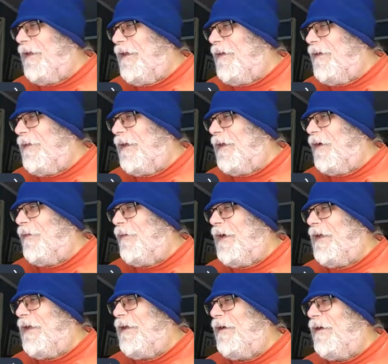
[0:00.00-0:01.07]
here we go,
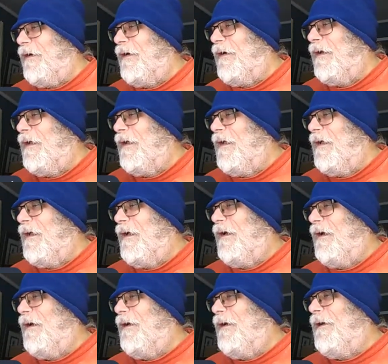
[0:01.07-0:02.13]
right here.
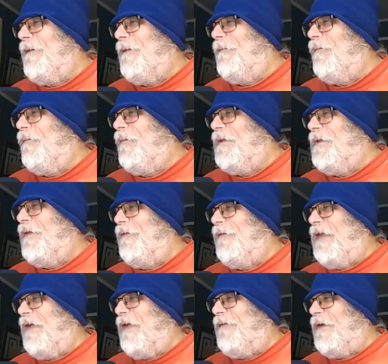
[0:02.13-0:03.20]
Um, don't
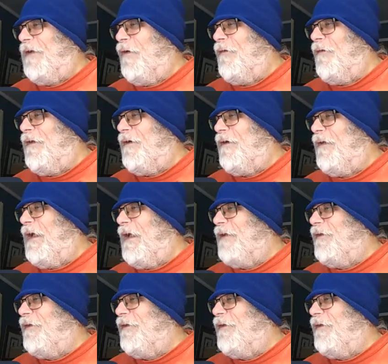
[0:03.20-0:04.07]
forget, if you go over there and you